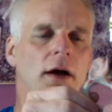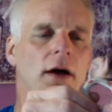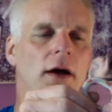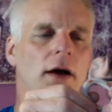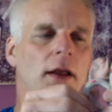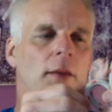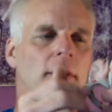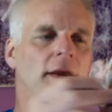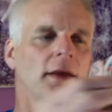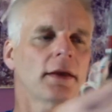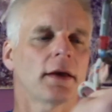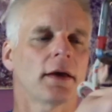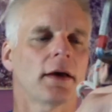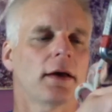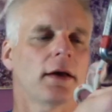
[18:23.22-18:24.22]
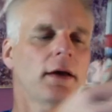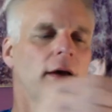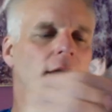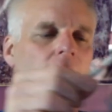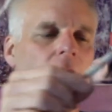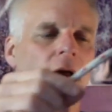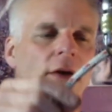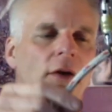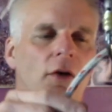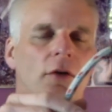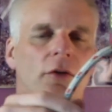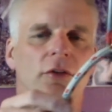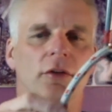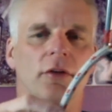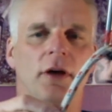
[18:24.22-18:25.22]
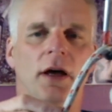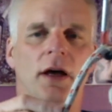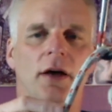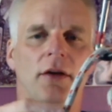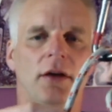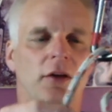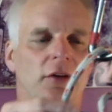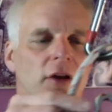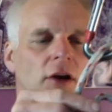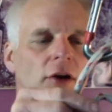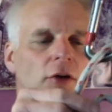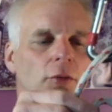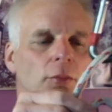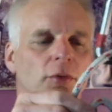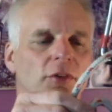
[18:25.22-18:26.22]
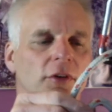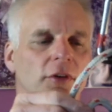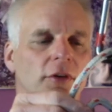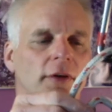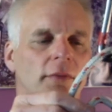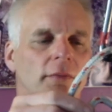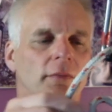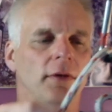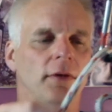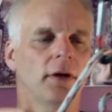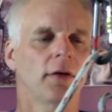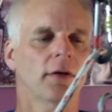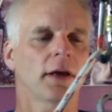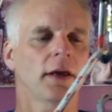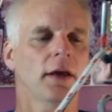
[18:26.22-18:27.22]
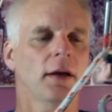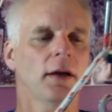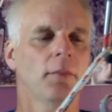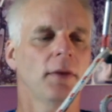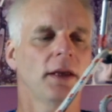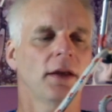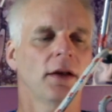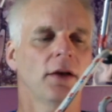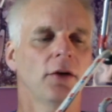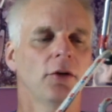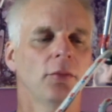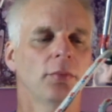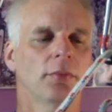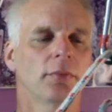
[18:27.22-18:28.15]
and I make a knot, a loop, sorry. Okay, I'll make a loop.